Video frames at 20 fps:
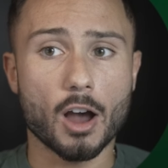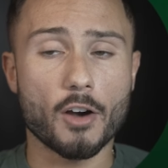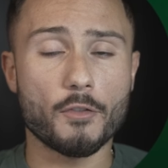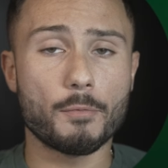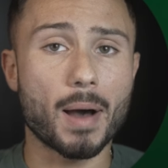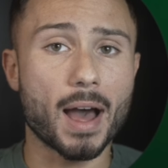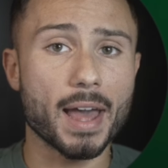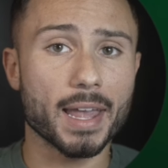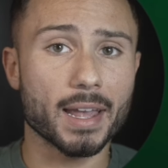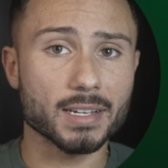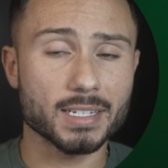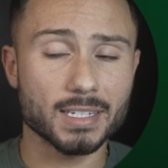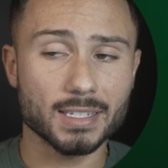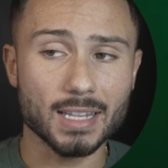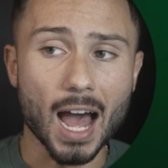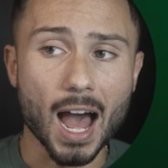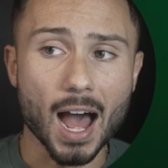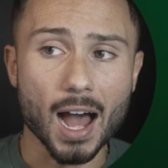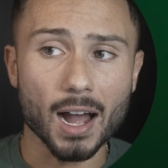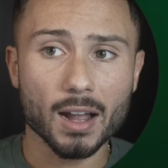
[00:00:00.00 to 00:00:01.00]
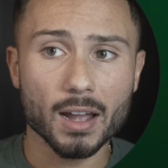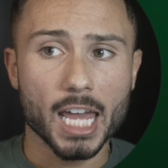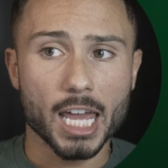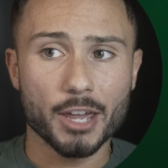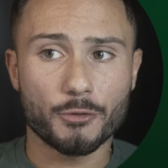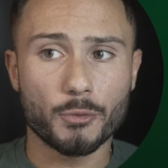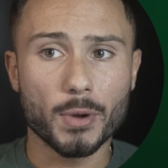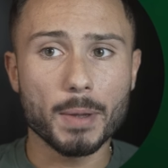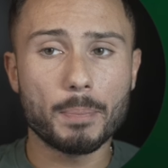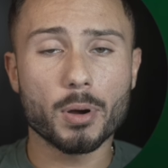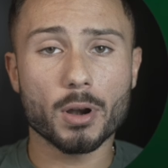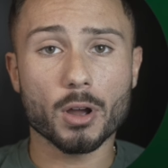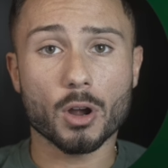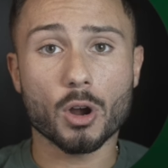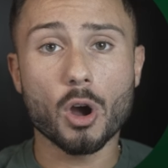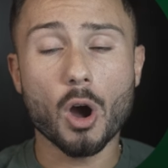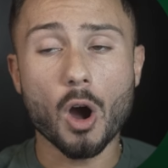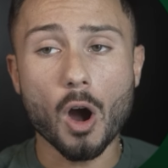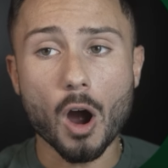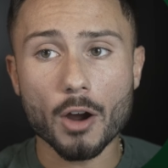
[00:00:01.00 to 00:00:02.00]
of buying a stock if we put a
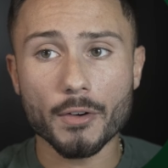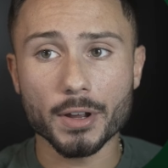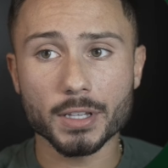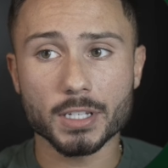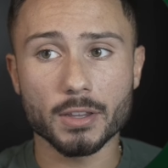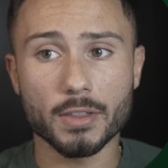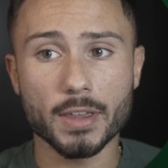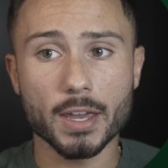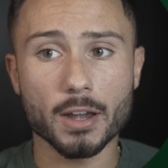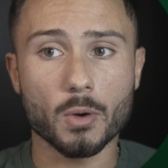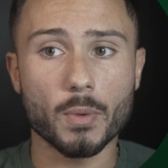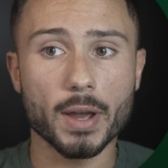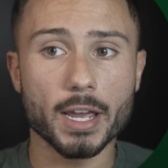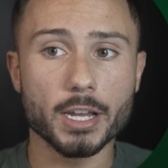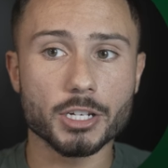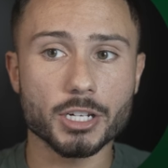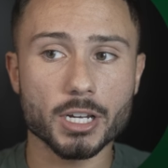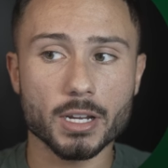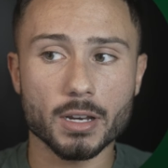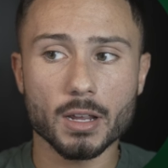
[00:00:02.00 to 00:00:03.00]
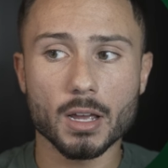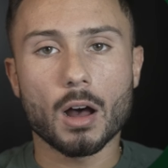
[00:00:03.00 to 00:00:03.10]
car into the equation